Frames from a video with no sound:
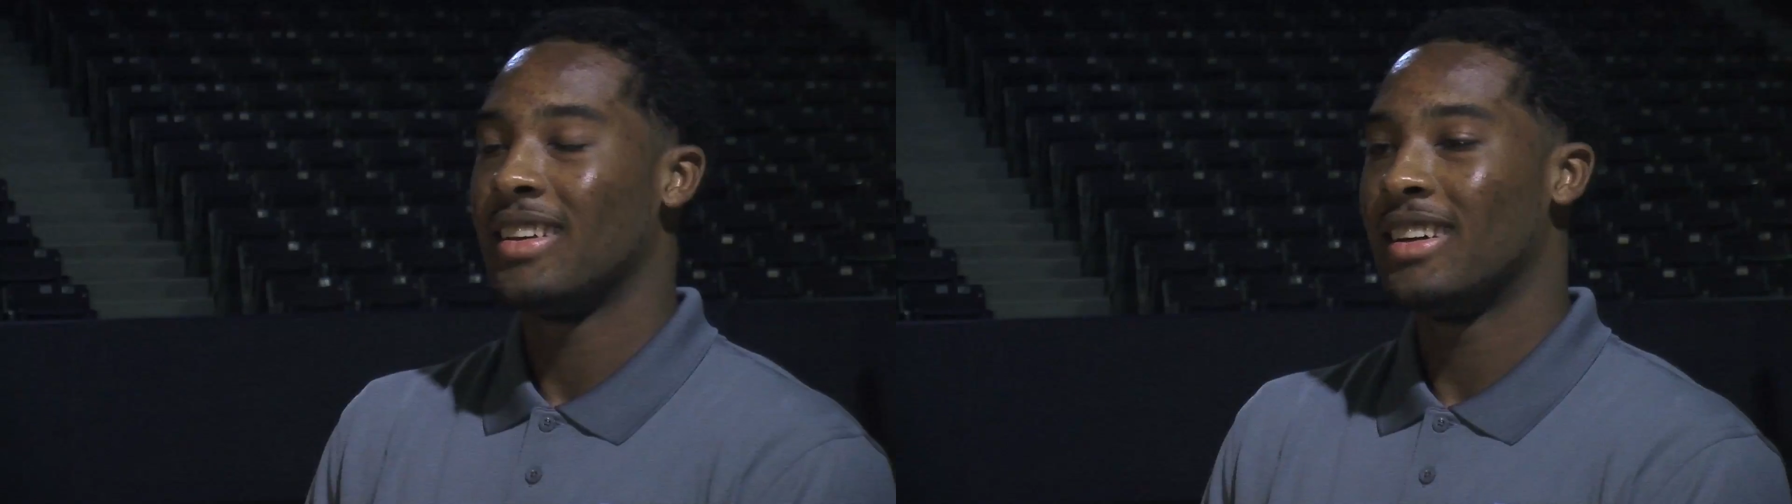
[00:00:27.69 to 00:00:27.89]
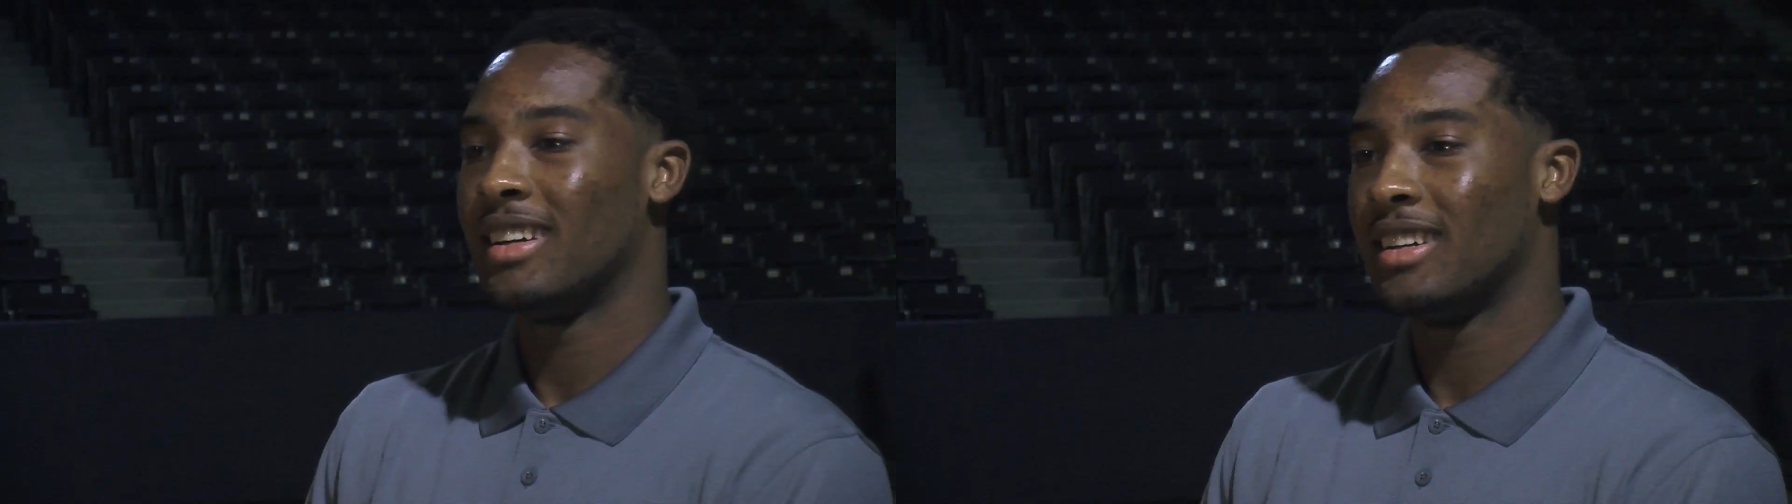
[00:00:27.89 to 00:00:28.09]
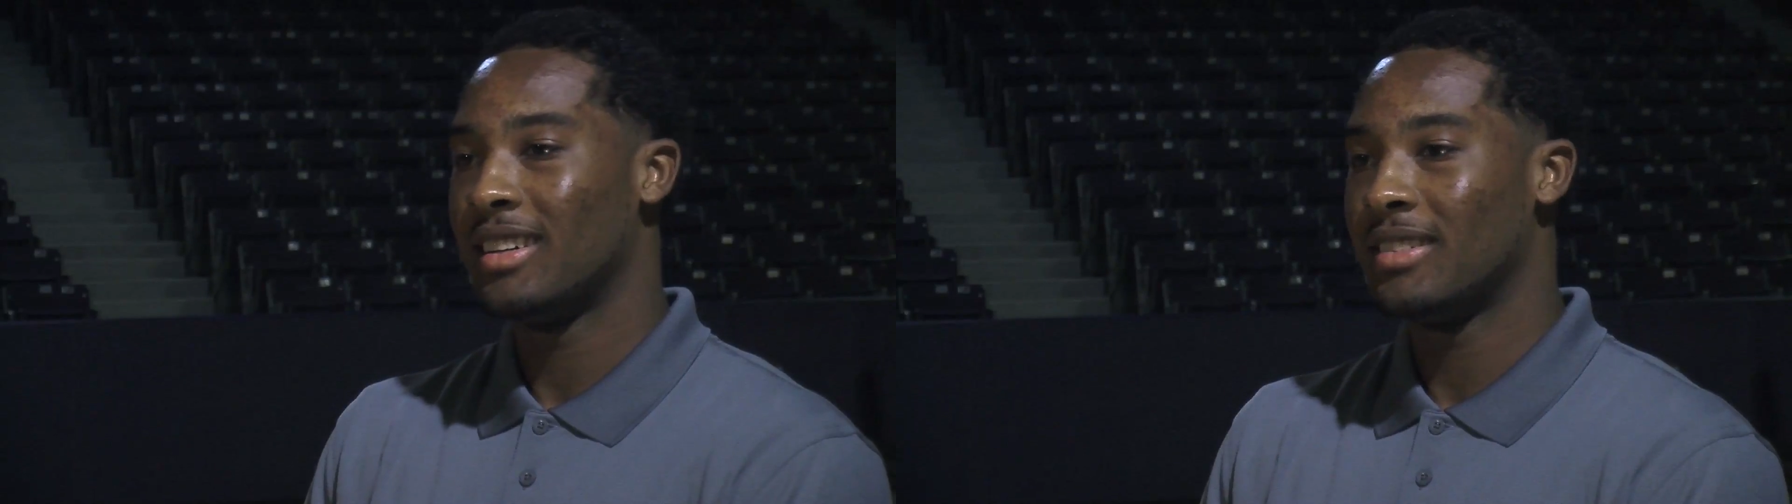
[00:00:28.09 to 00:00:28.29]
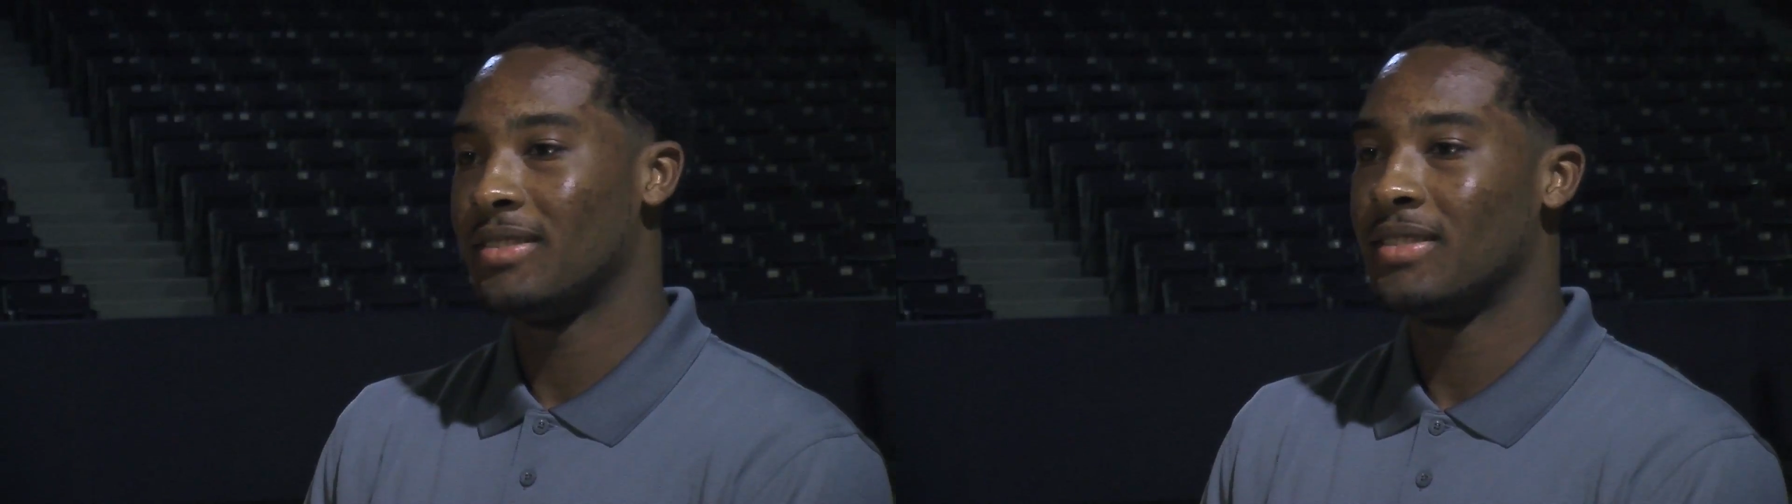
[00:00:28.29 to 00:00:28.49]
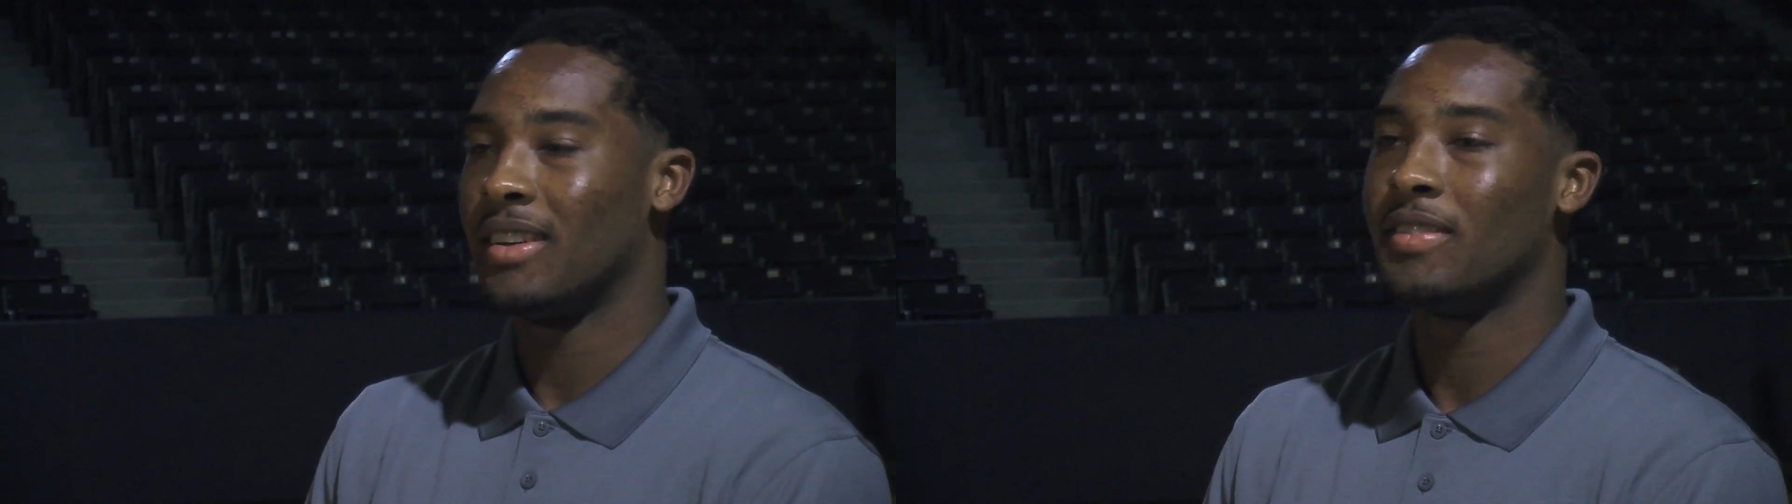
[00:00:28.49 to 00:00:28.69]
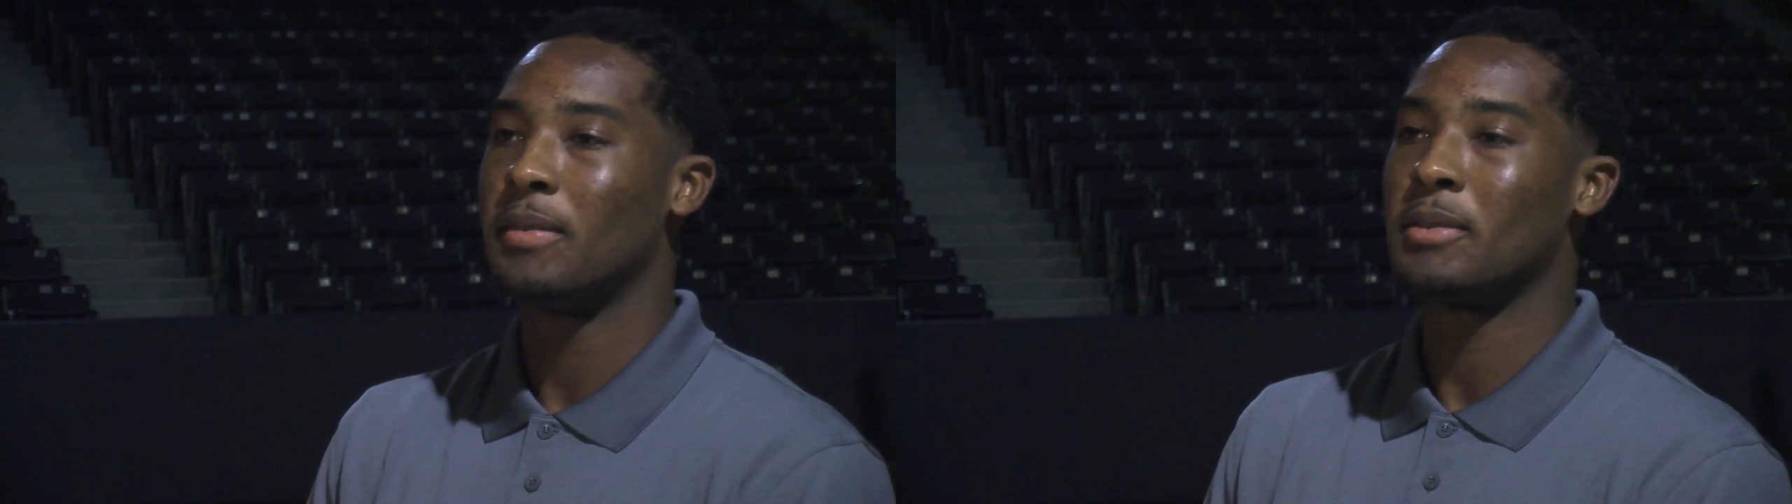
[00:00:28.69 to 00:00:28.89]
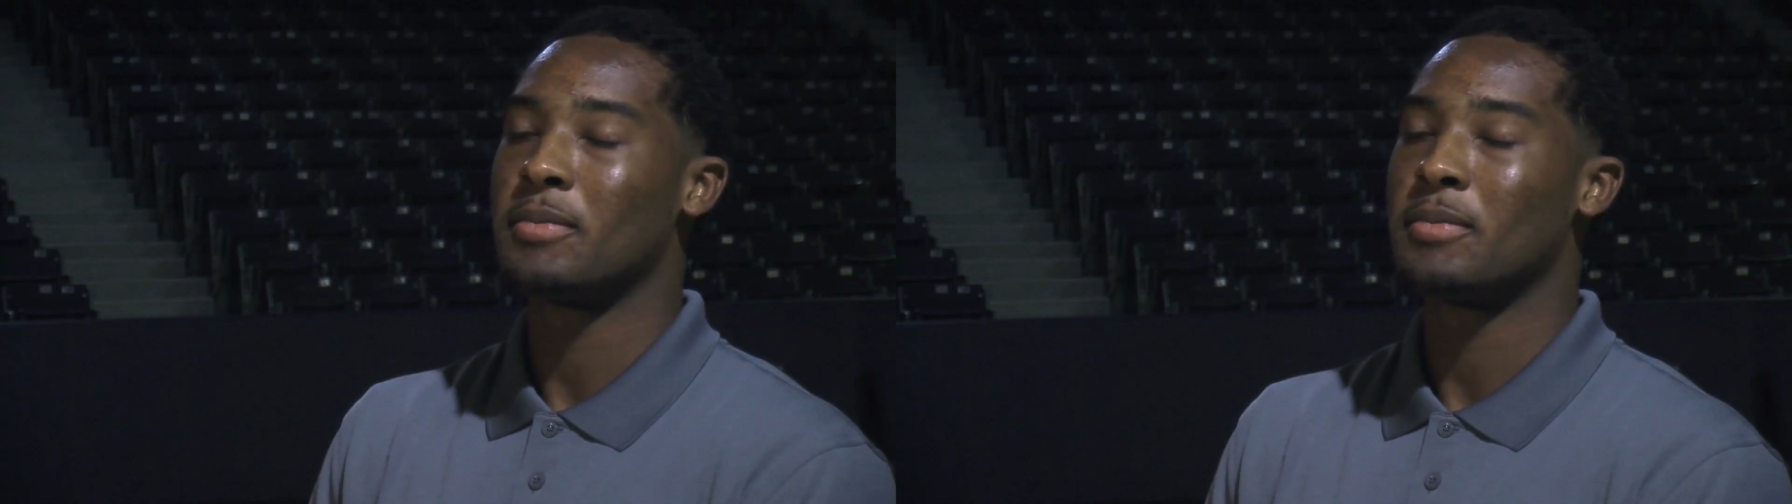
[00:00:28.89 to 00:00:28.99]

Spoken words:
I'm from a